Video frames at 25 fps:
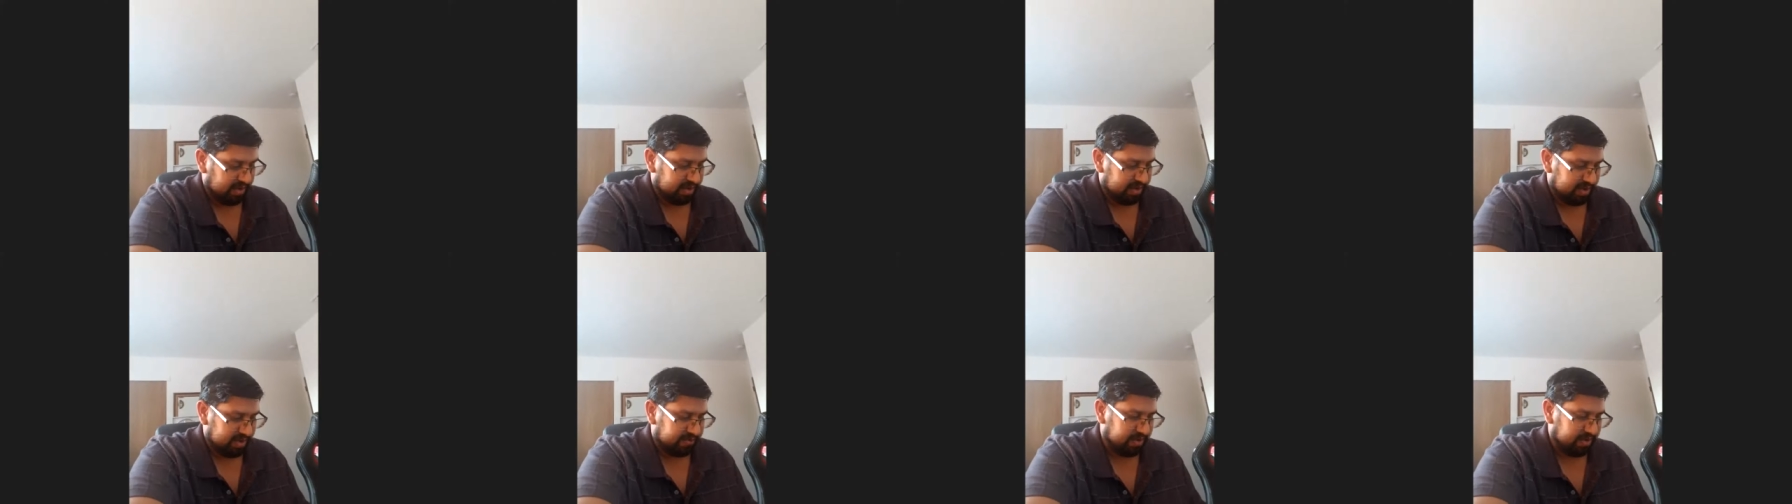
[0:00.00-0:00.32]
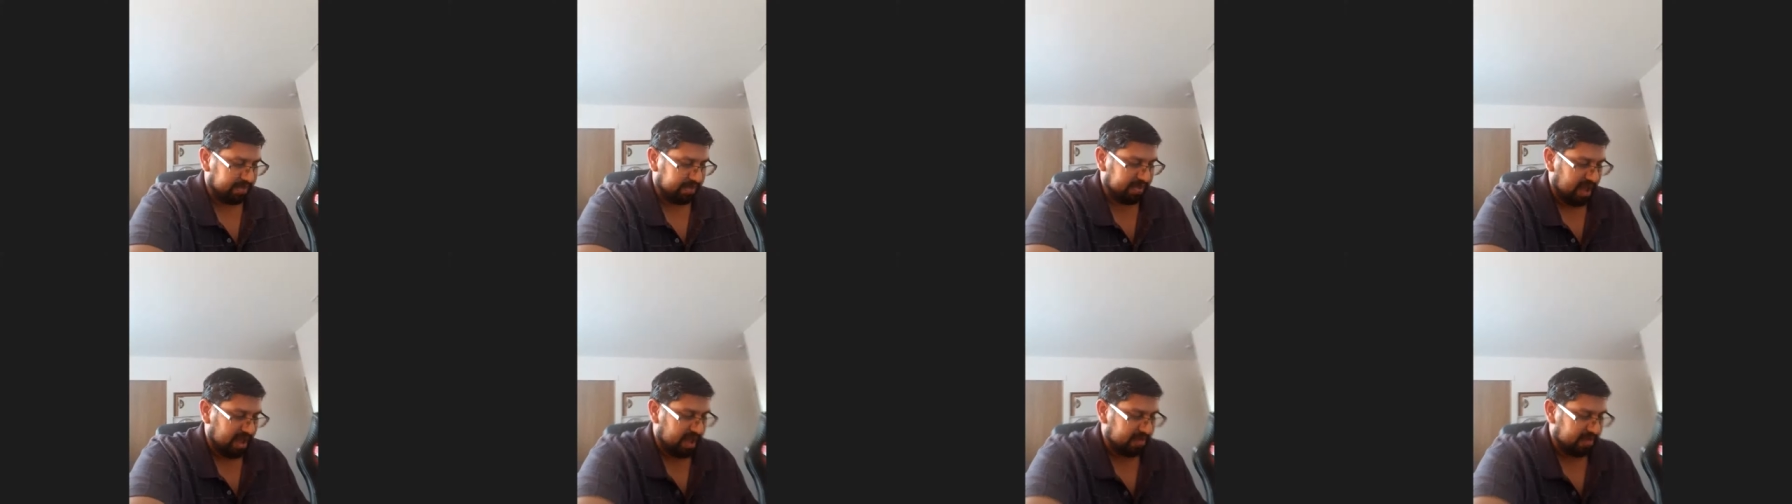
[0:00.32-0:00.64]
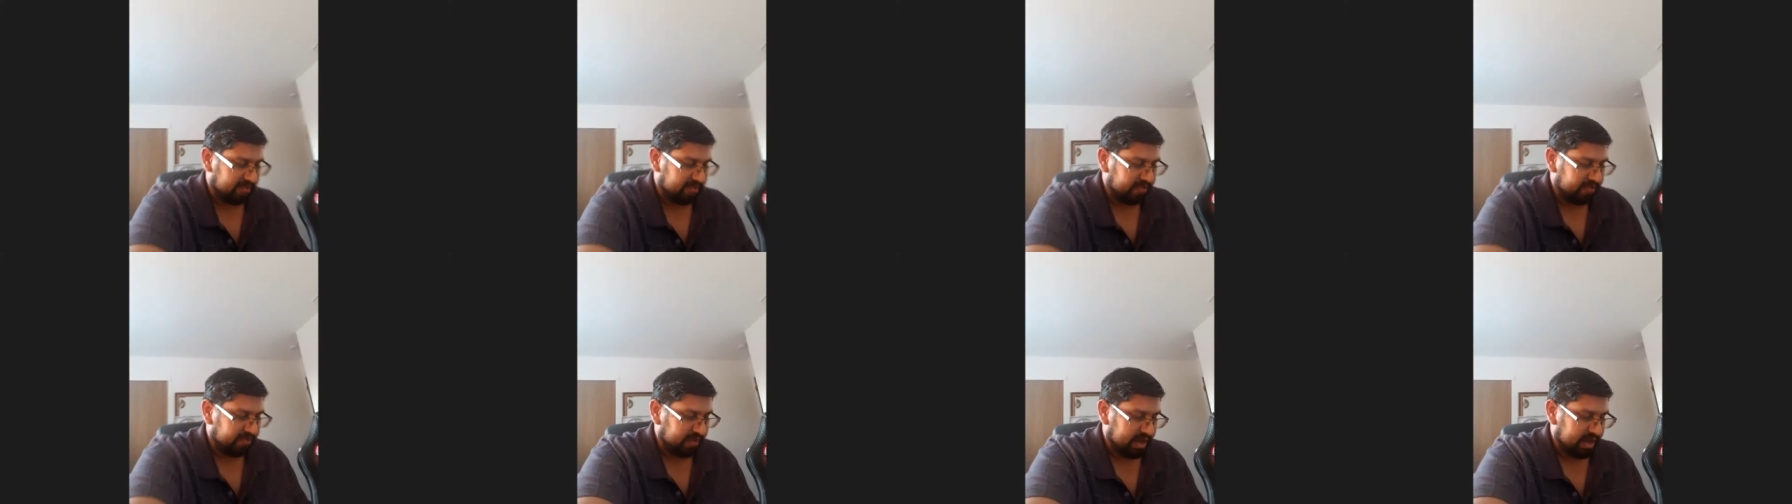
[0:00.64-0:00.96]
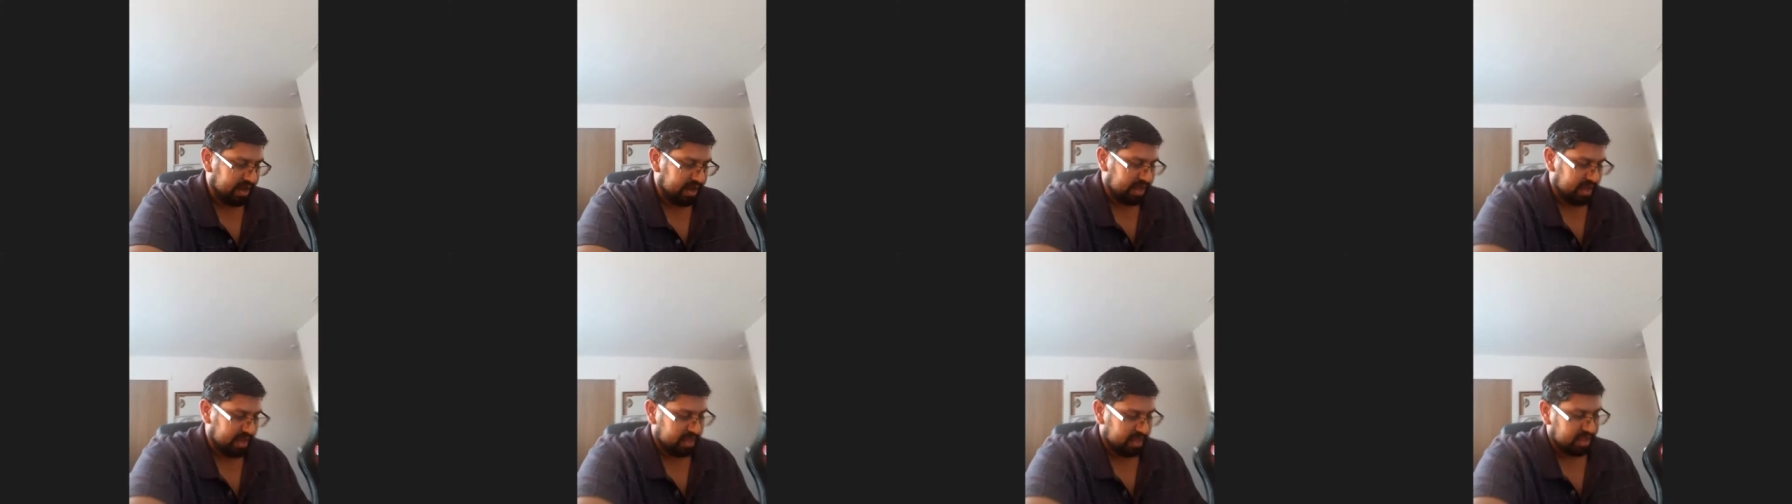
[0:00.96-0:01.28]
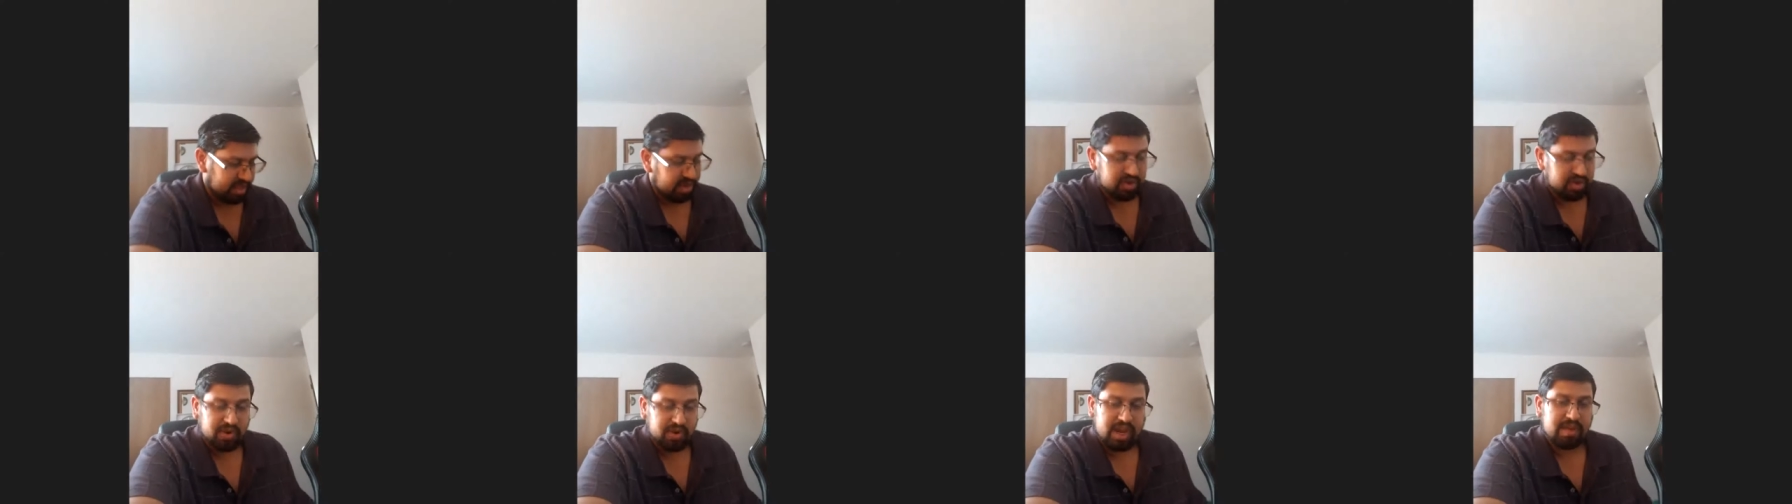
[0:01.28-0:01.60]
And from every,
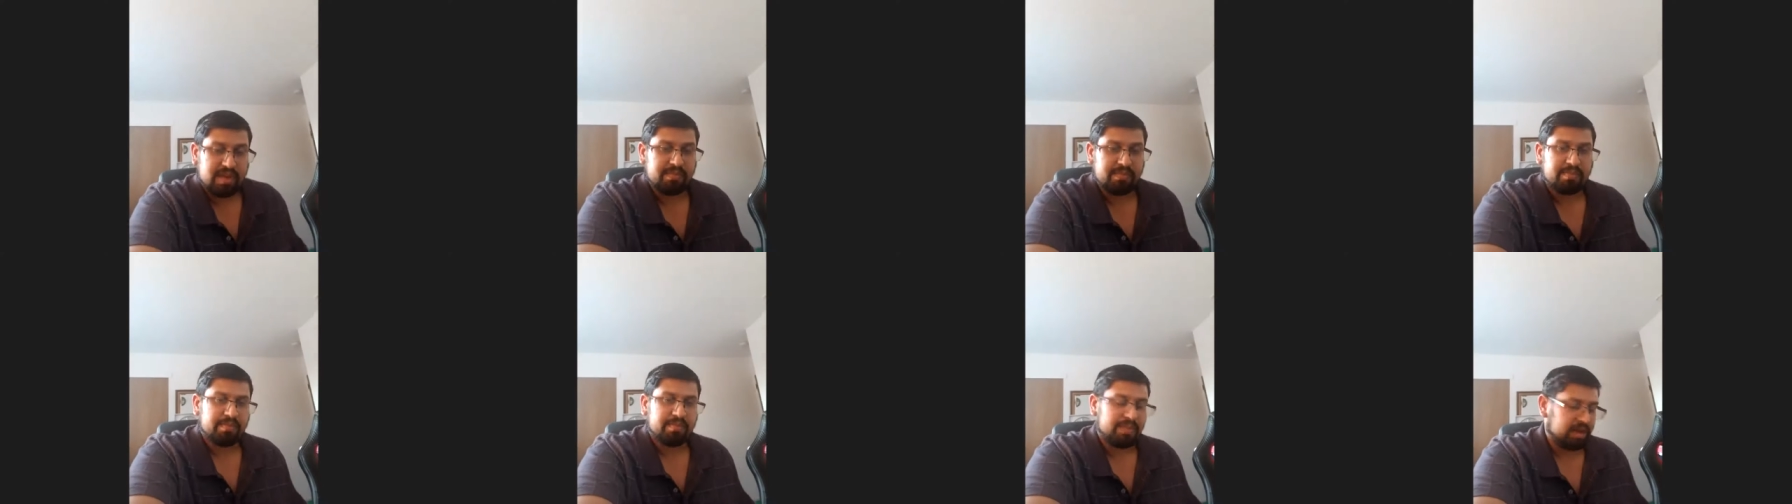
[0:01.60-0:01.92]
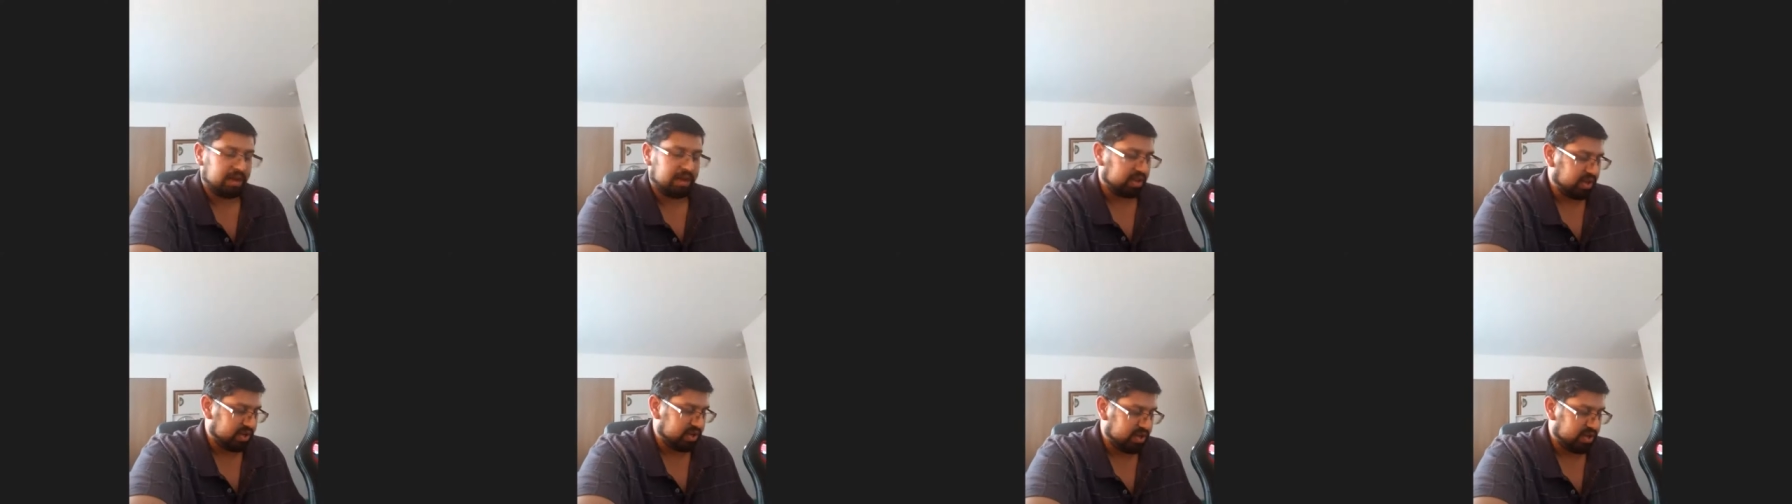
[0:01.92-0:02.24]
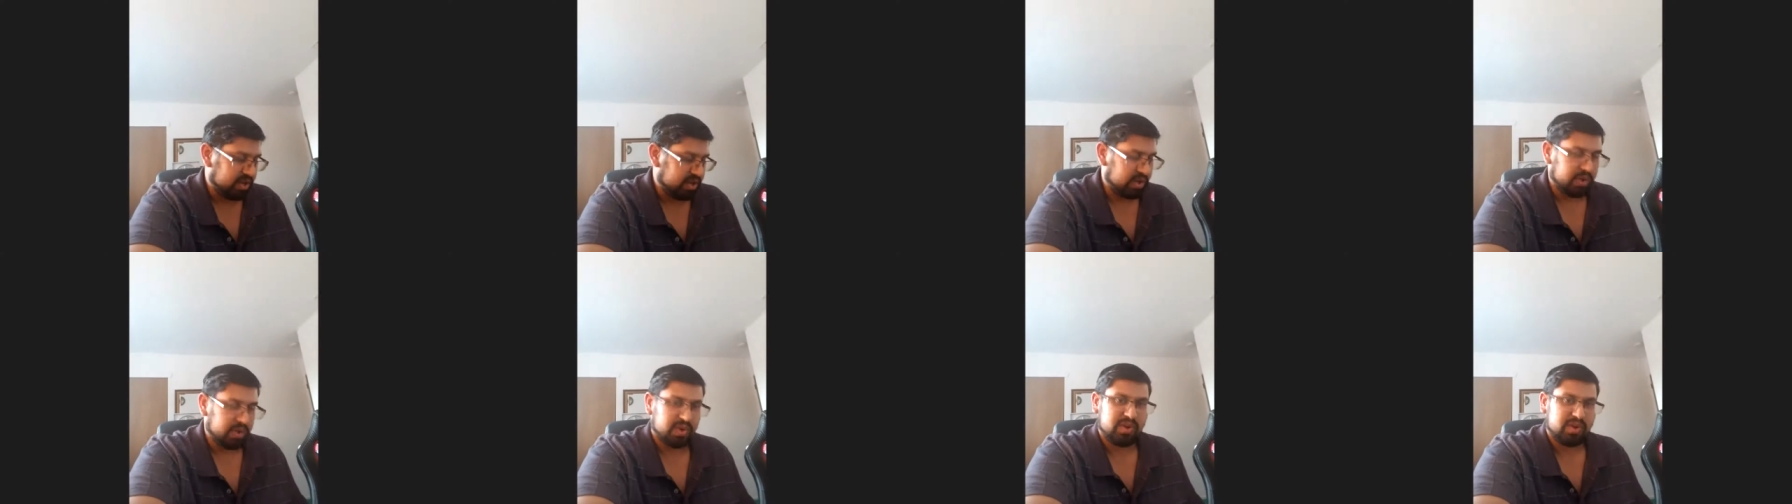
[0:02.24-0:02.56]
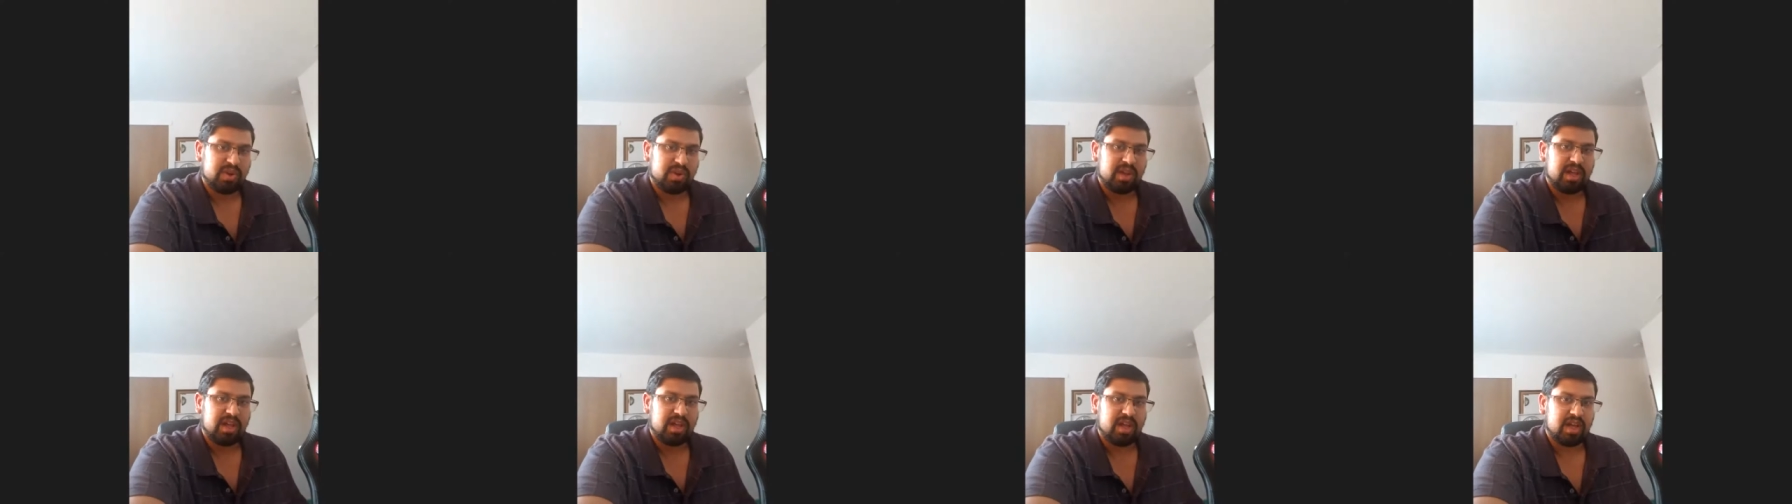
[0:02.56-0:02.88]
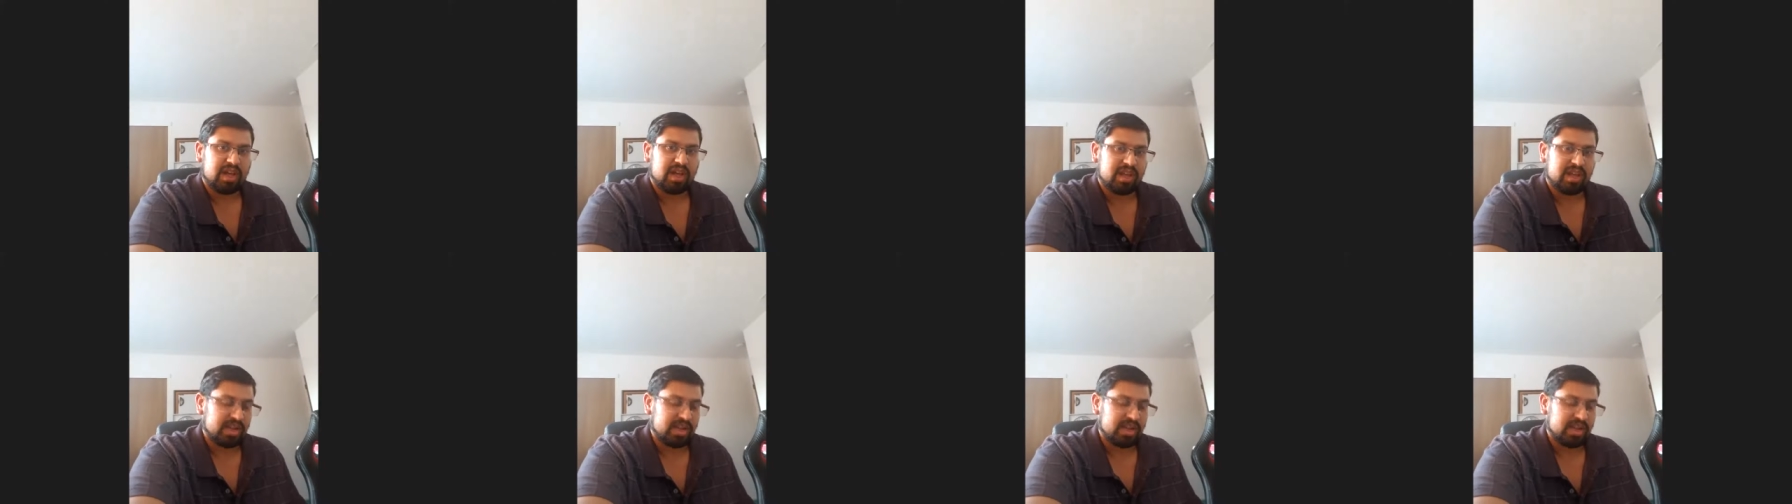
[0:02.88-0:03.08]
this great multitude uh,